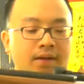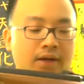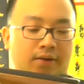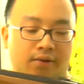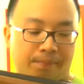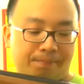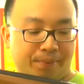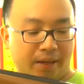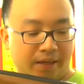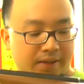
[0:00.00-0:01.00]
I don't know,
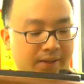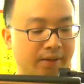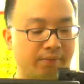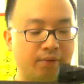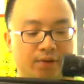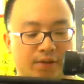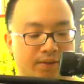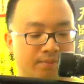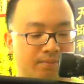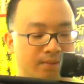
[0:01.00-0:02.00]
painted
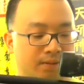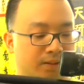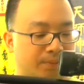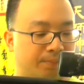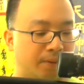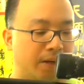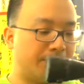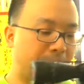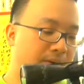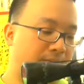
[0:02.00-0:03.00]
version, spray
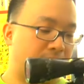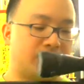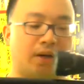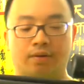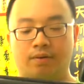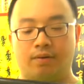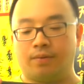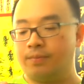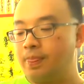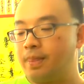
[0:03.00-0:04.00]
paint version, I don't
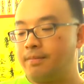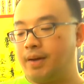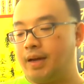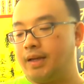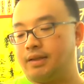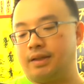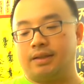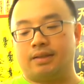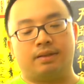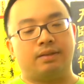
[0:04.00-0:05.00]
know, but
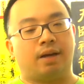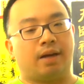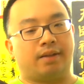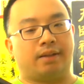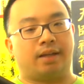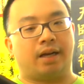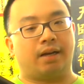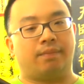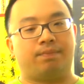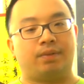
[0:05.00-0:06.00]
it's not the
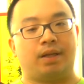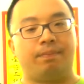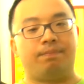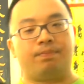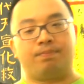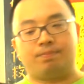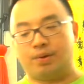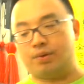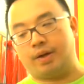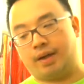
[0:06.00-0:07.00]
kind of deep
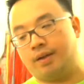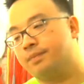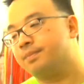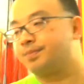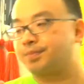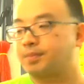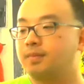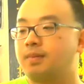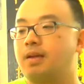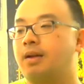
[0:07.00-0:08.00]
bluing.
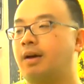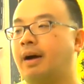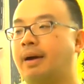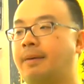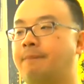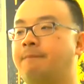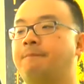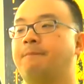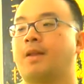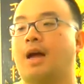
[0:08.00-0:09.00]

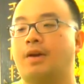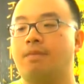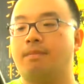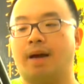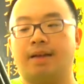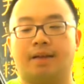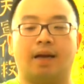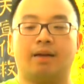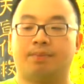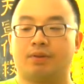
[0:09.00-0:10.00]
I don't mind
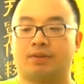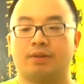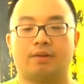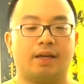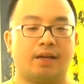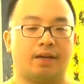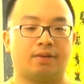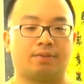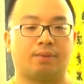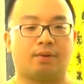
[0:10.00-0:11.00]
that personally. It
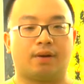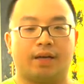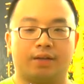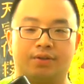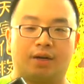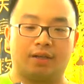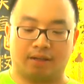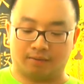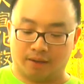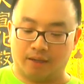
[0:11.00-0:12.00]
looks more like a
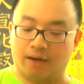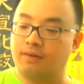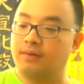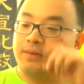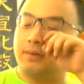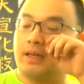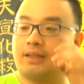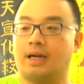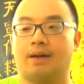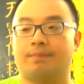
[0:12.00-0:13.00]
shotgun right now
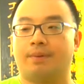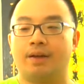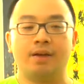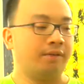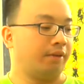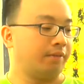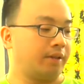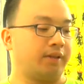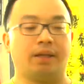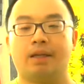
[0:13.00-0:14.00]
like that, but with
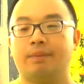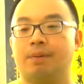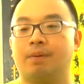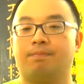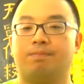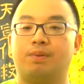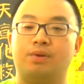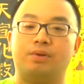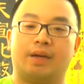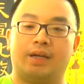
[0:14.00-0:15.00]
the deep
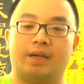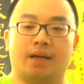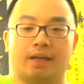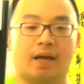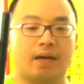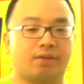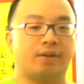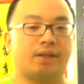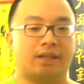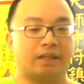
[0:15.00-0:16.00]
bluing, it
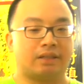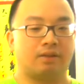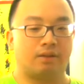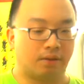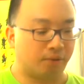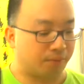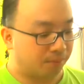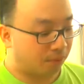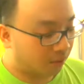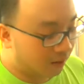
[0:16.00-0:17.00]
actually does look
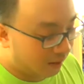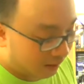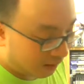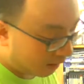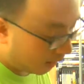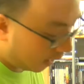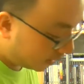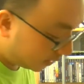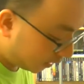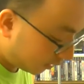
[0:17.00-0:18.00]
more
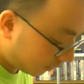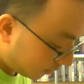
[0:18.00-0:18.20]
classy.